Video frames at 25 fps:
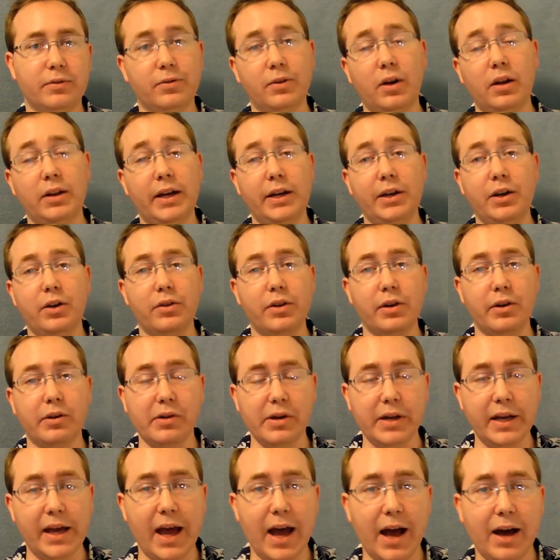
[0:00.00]
For all I know, they
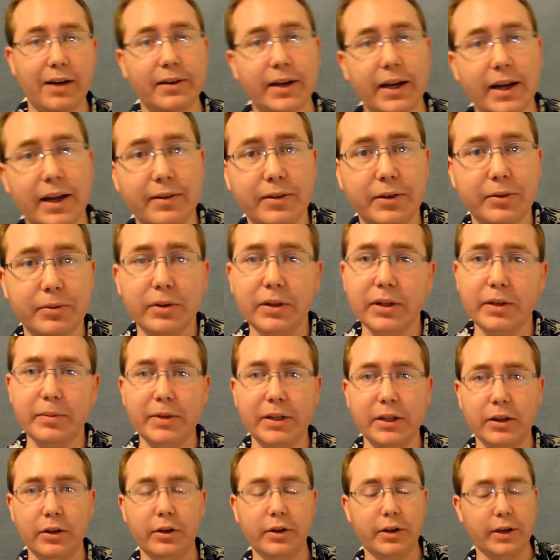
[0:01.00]
already have. I haven't really
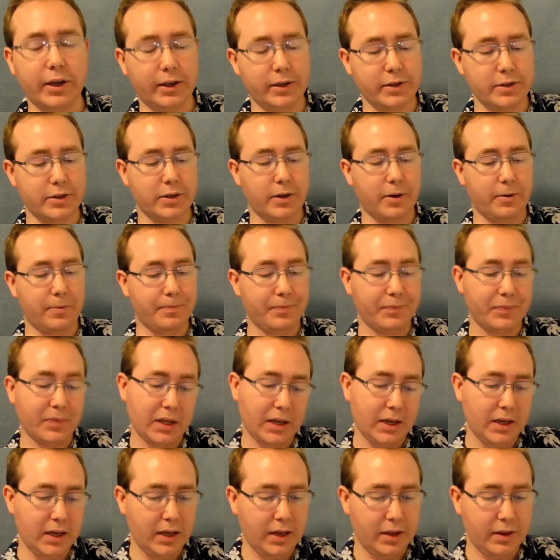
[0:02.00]
been looking. So
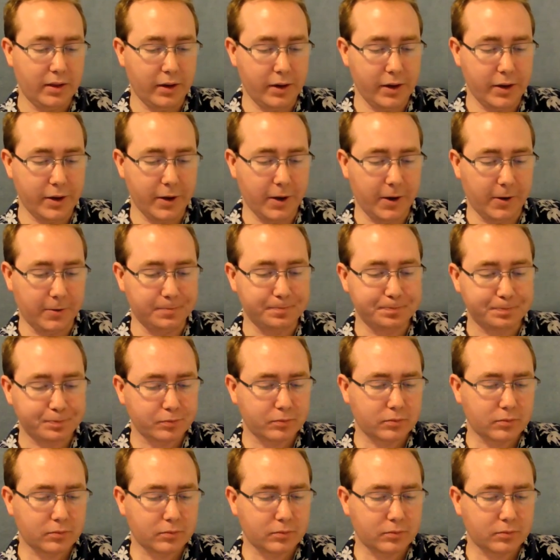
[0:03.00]
there you go.